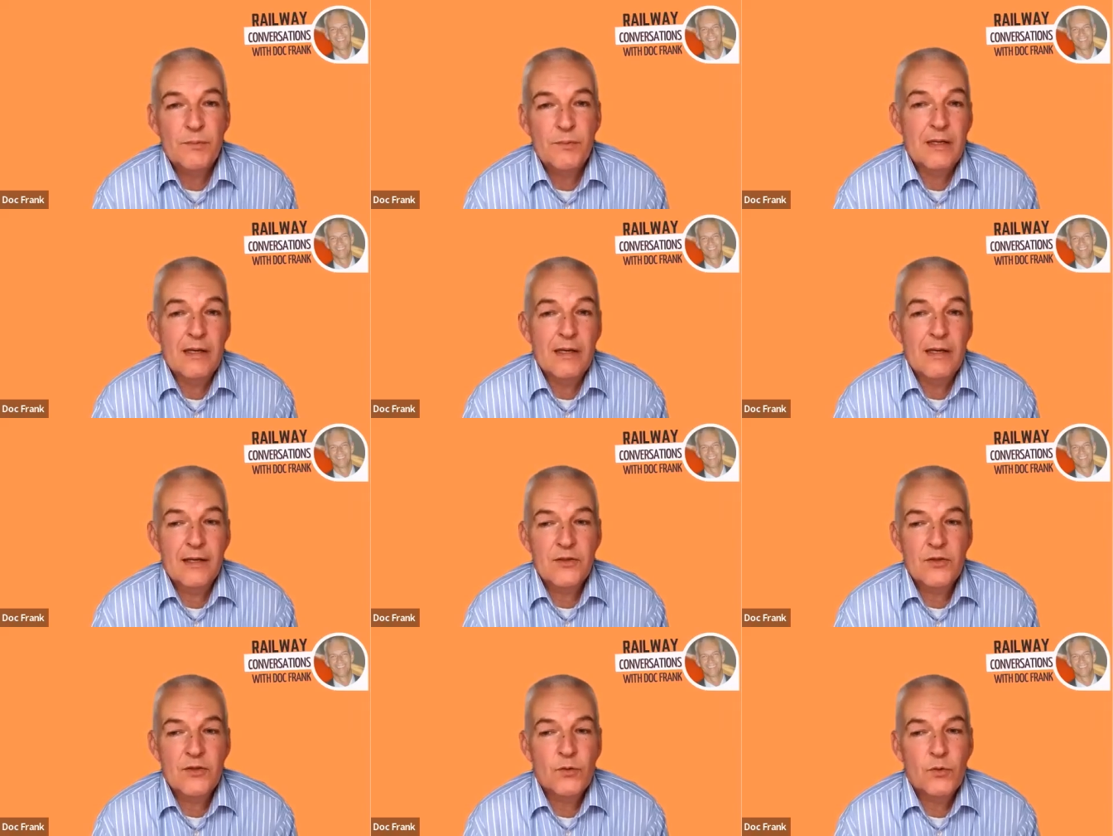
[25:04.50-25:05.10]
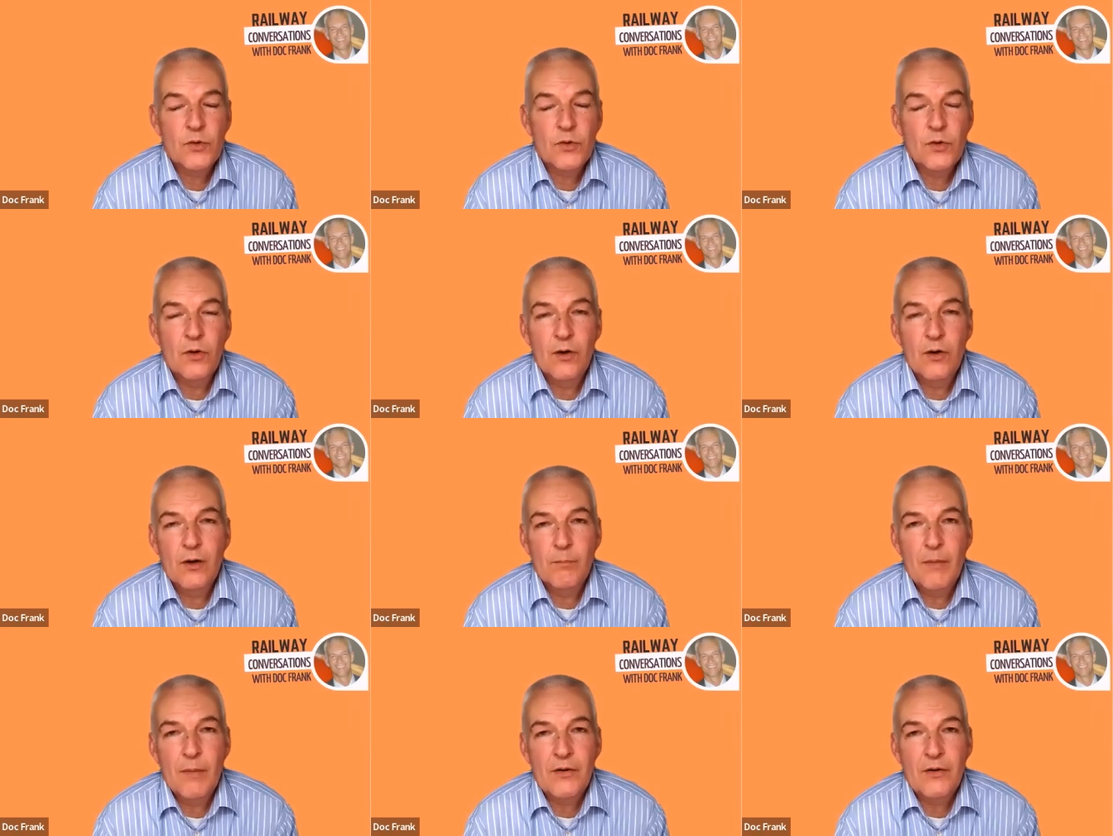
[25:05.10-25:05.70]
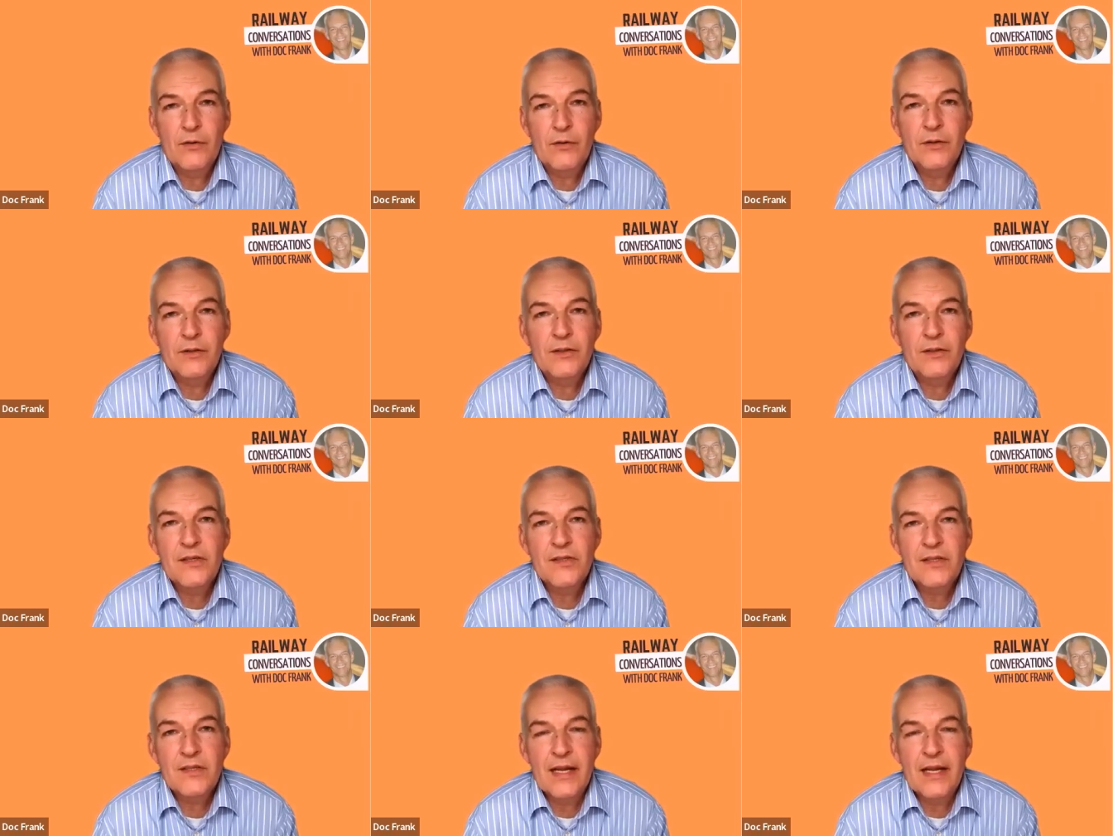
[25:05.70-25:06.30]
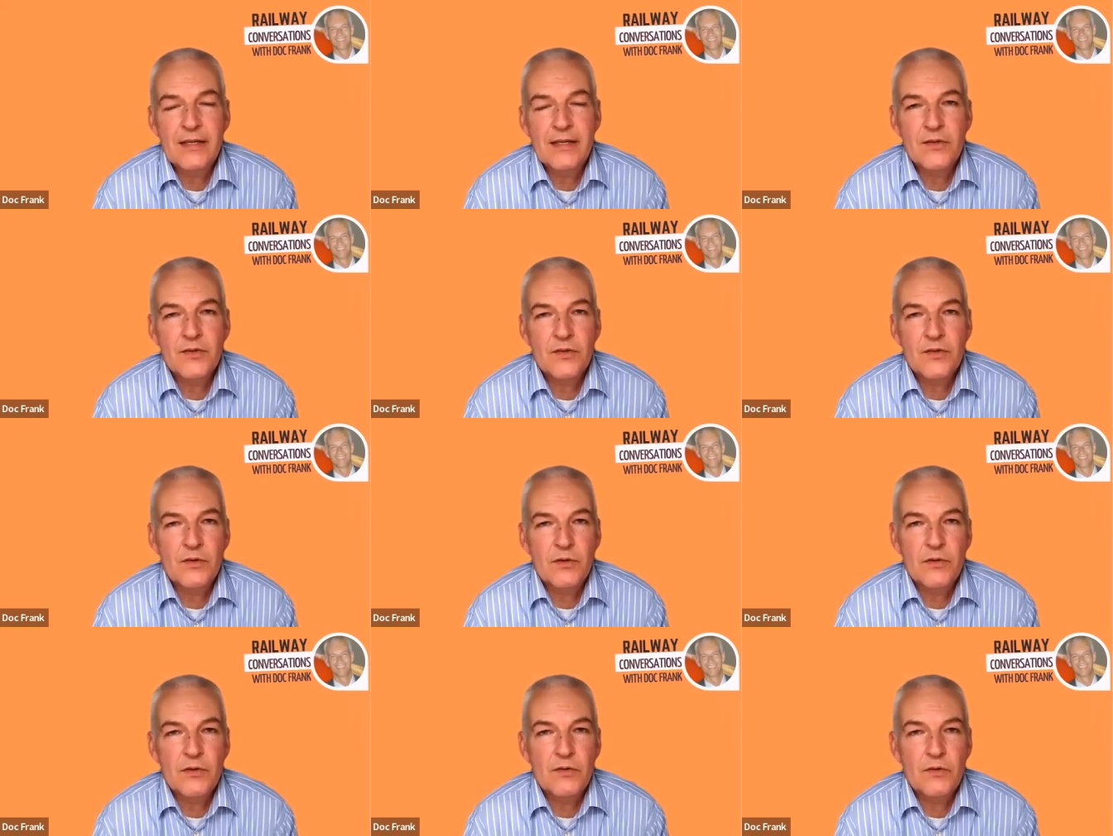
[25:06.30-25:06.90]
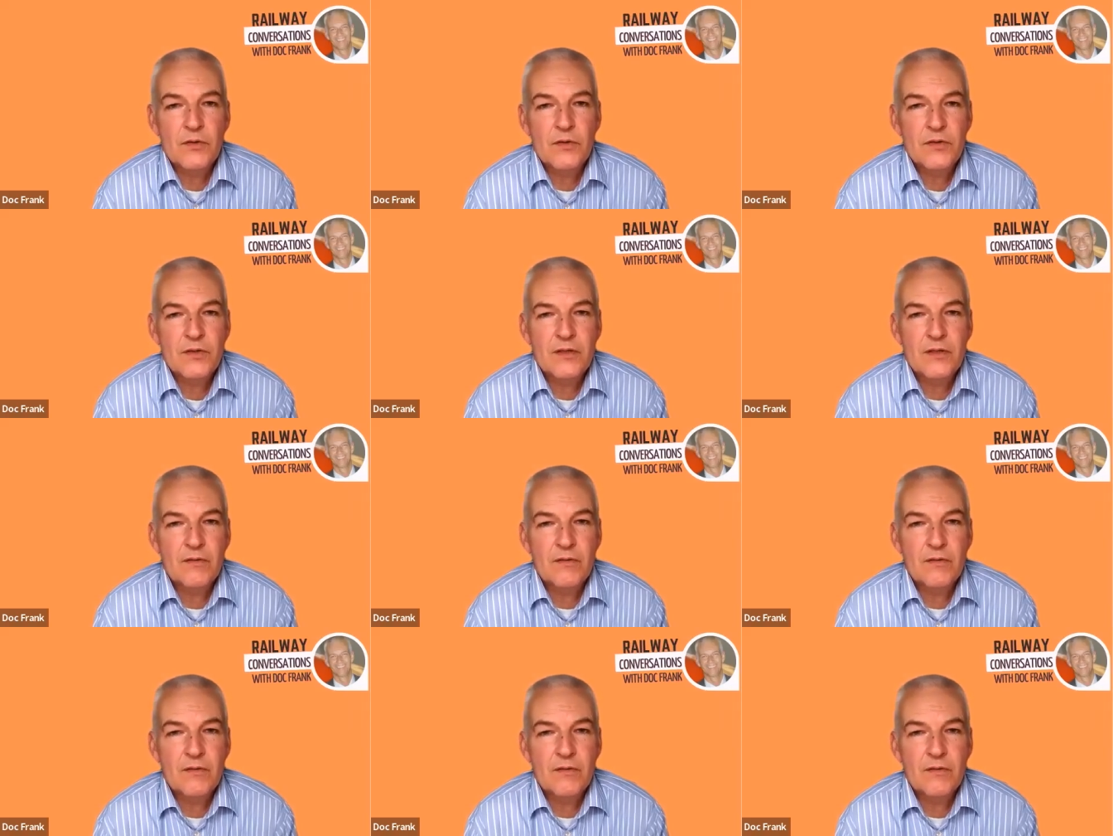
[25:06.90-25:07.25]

regards to your minority status, so you